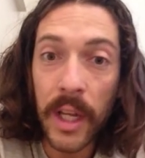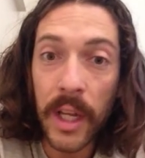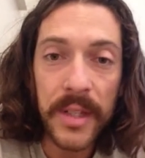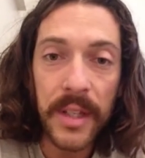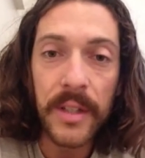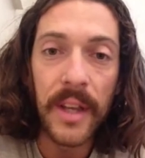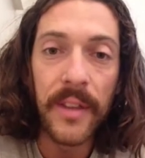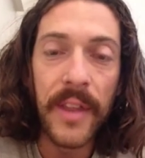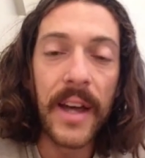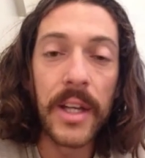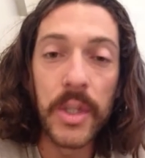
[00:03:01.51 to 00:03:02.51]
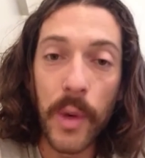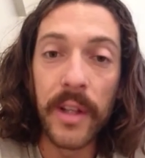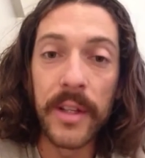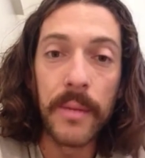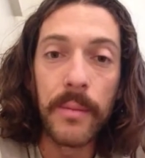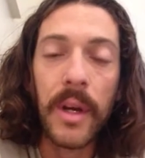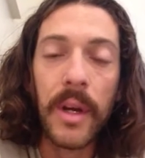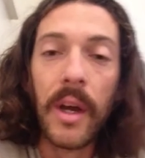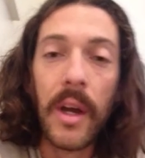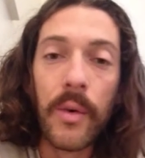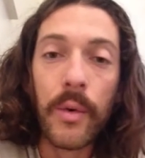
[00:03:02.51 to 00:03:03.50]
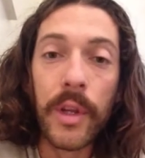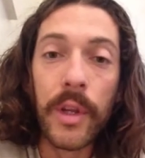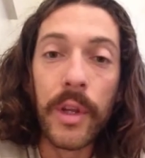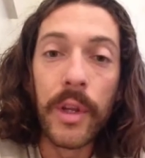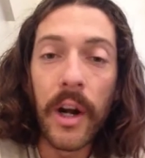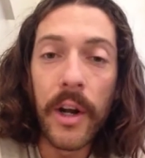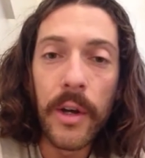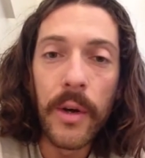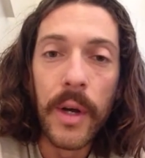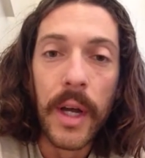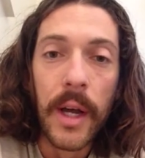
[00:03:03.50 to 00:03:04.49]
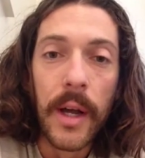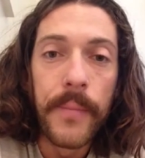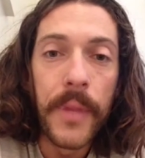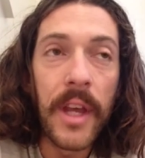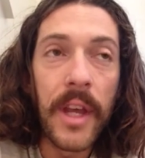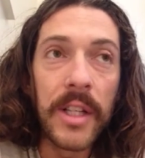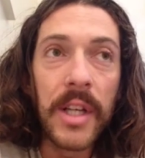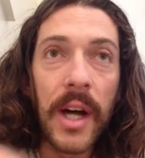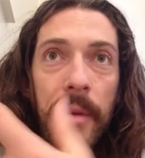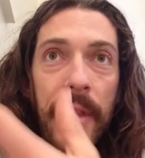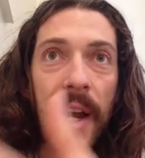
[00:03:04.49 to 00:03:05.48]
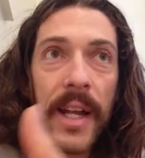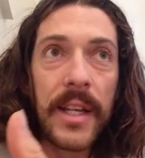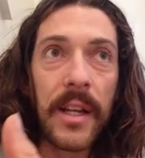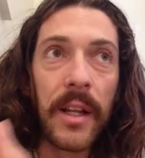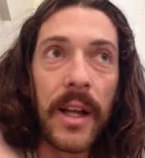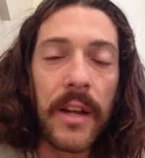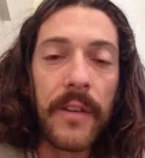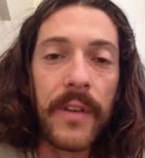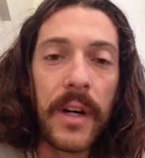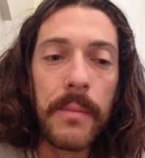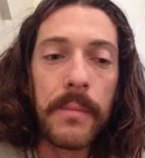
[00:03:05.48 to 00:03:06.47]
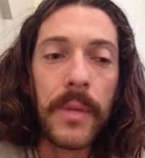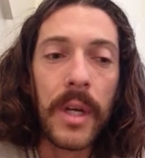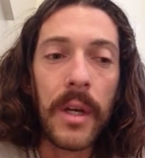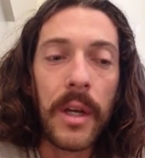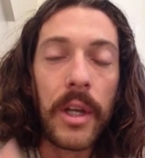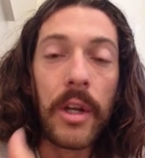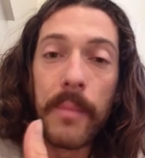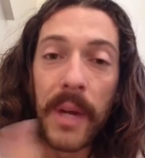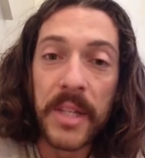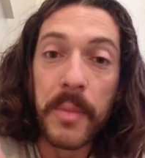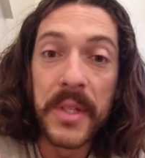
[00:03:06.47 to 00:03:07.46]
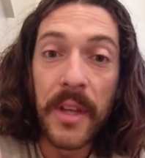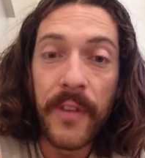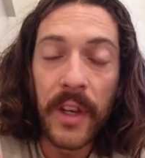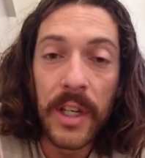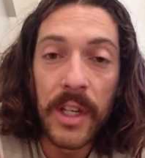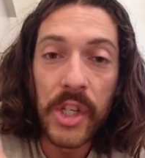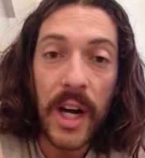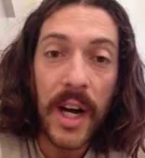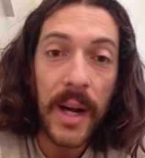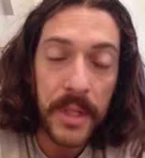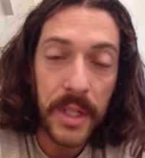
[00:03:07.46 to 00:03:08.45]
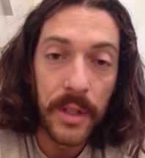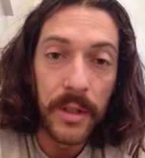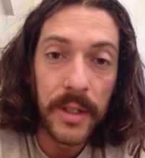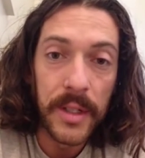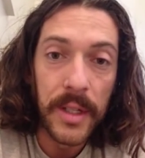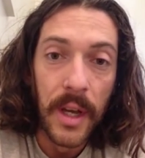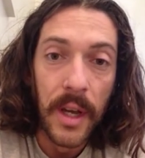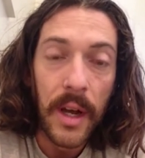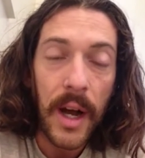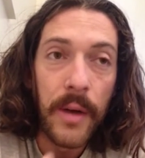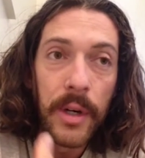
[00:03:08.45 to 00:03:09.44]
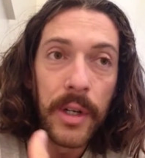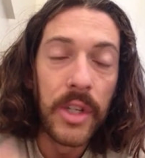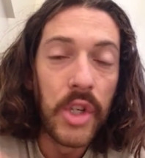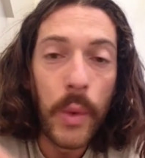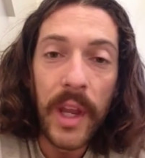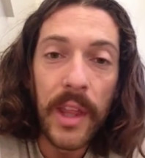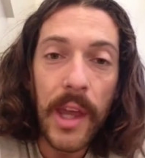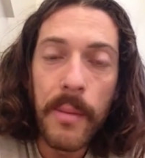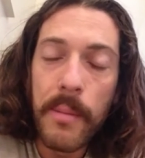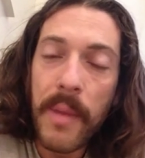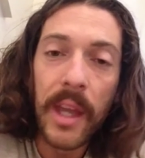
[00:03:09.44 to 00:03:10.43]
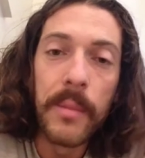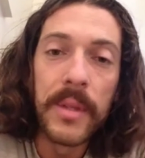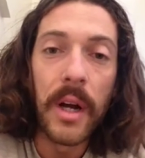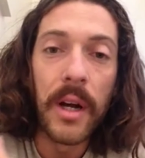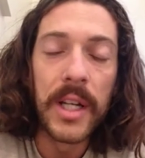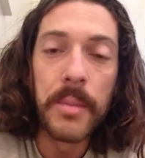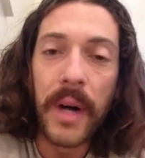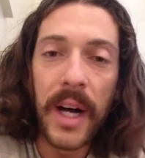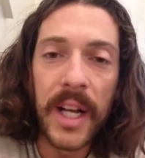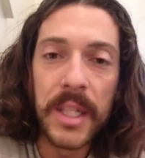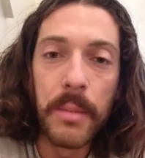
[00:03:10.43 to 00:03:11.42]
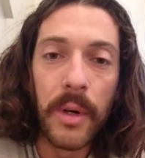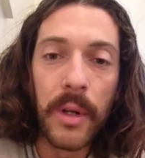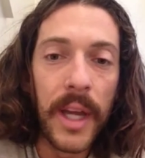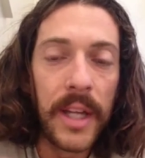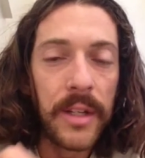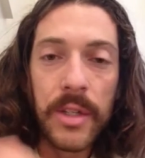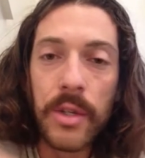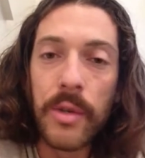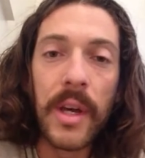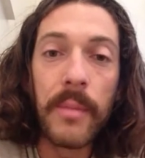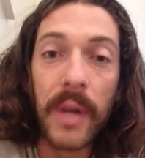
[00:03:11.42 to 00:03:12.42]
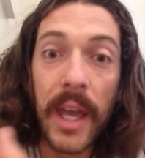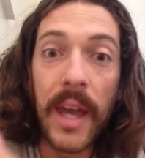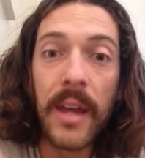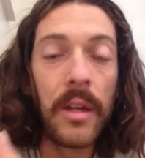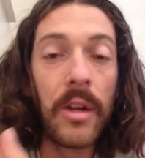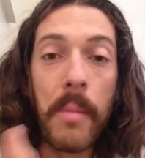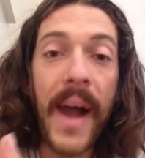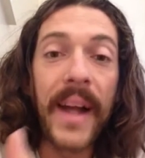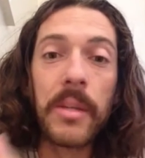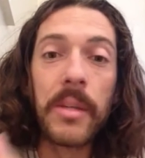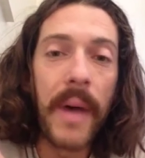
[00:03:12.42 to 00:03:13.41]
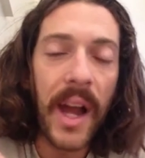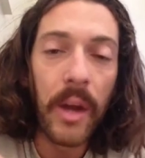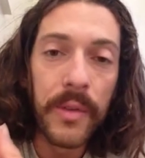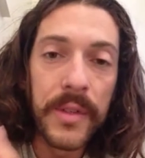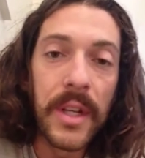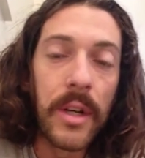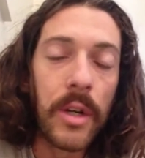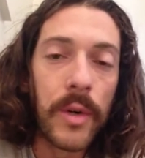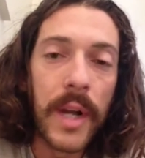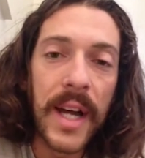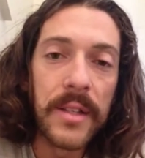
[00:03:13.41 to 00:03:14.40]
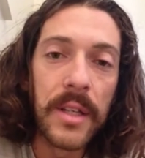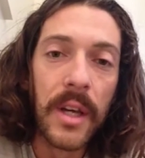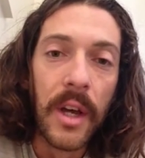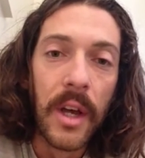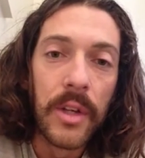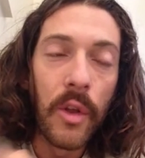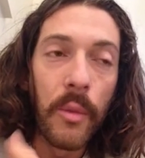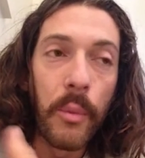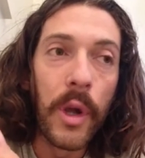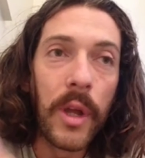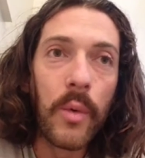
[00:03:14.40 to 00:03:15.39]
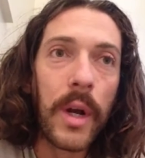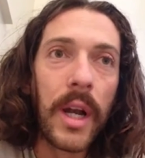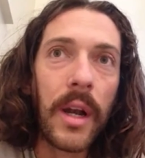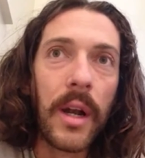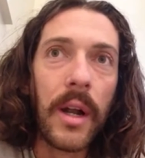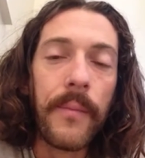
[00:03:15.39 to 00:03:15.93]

my skills like that, as well as some really good cardio. And then on top of that, I did a lot of, on my specific ninja obstacles, I would tweak them and make them as hard as possible and just do them again, back to back with zero rest, to the point where,